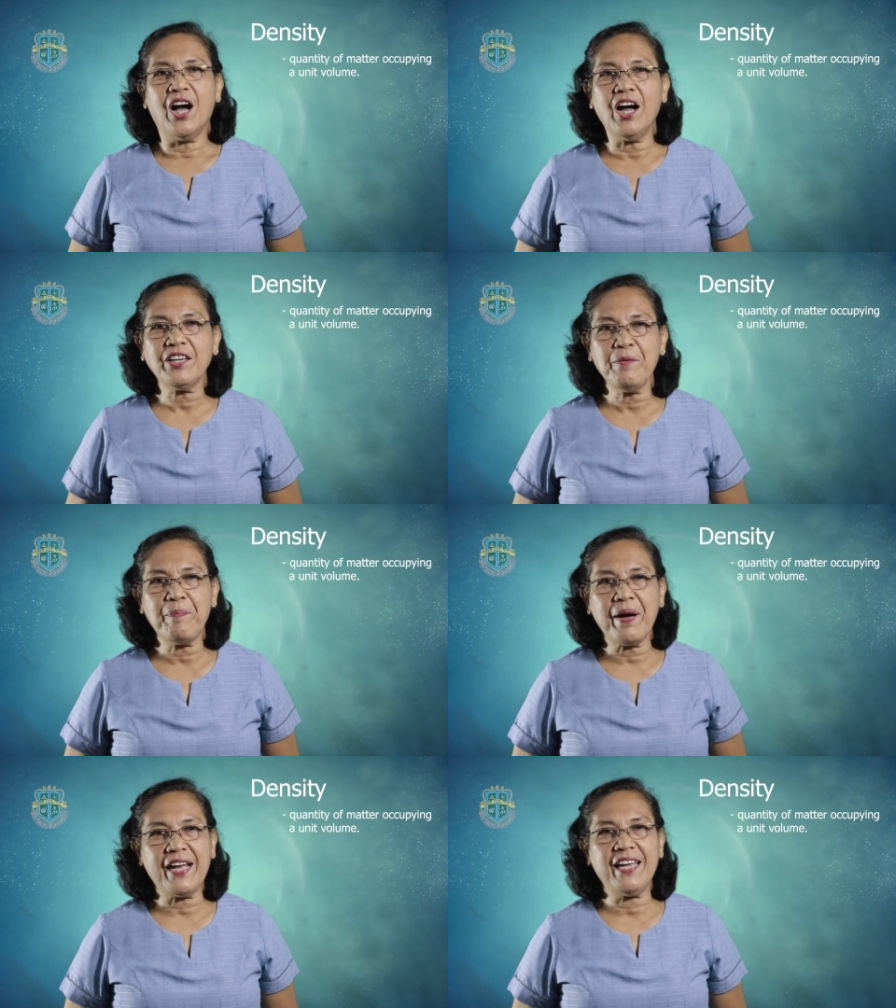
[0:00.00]

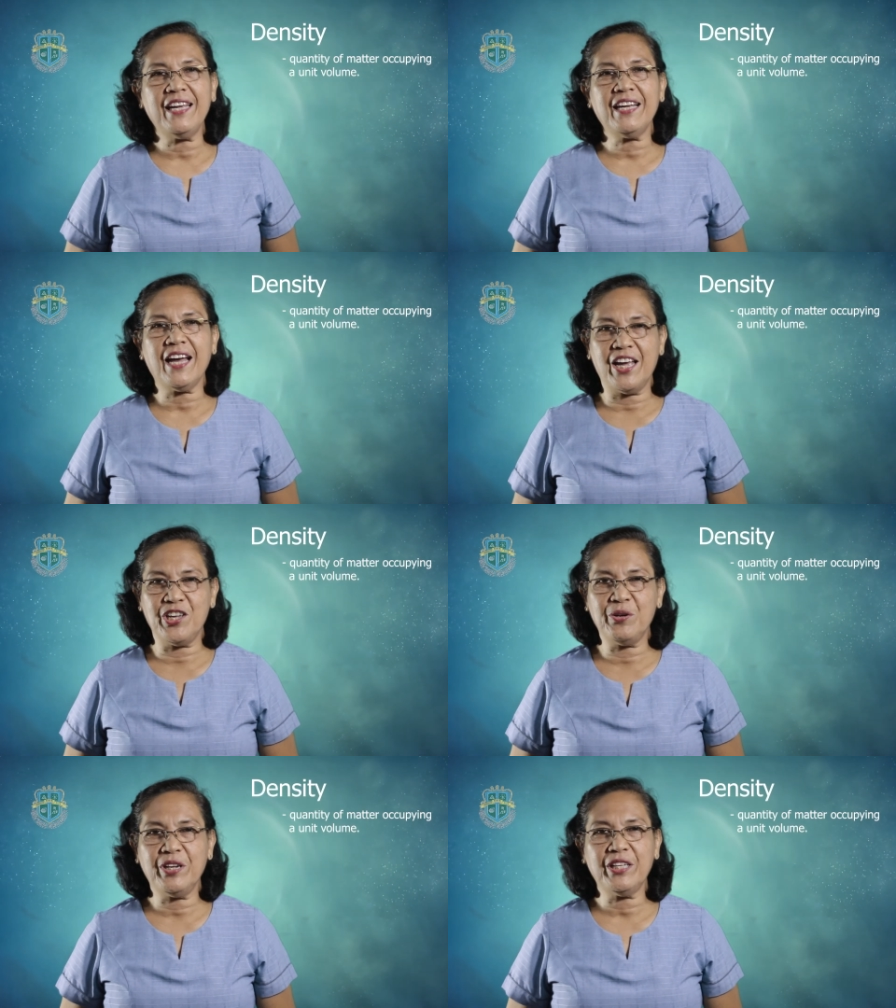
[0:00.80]
occupying a
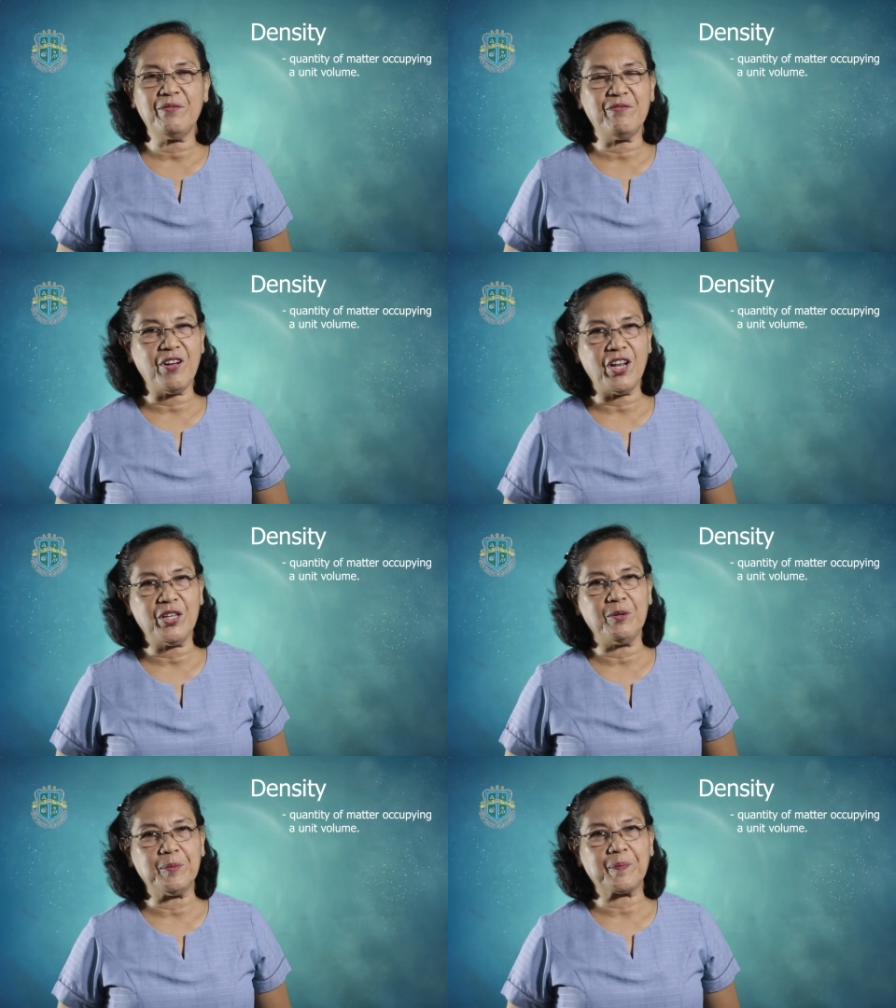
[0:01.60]
unit
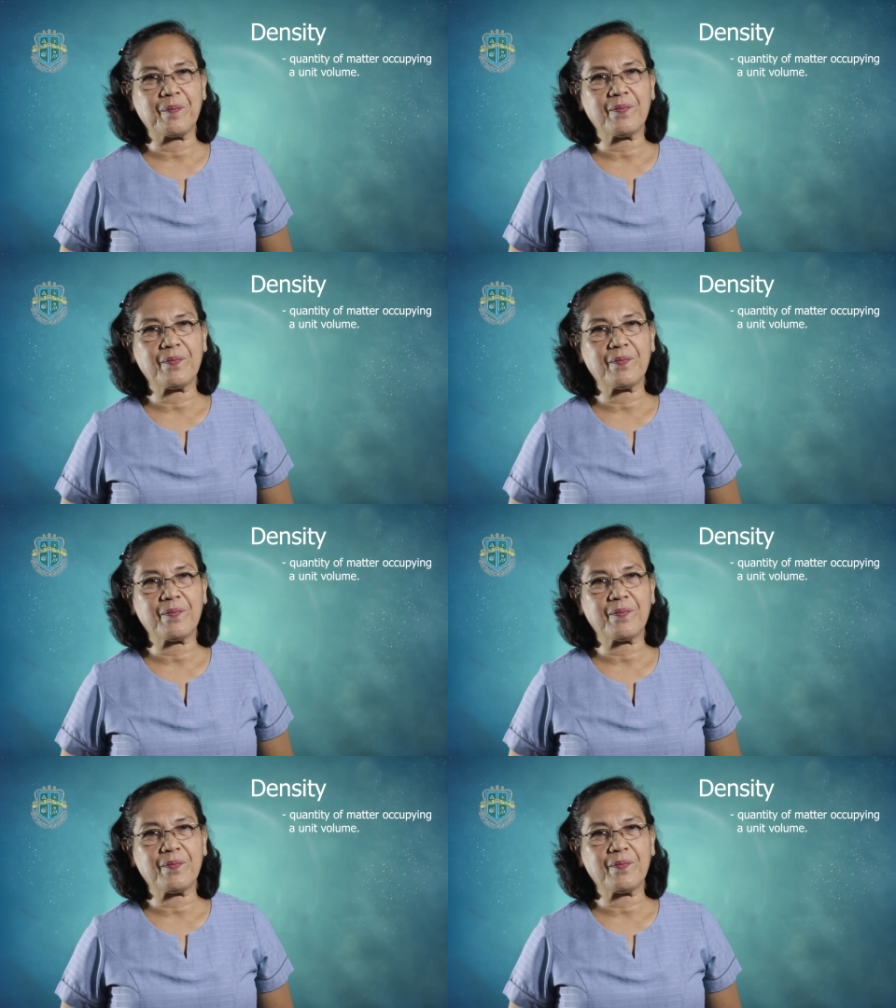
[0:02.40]
volume.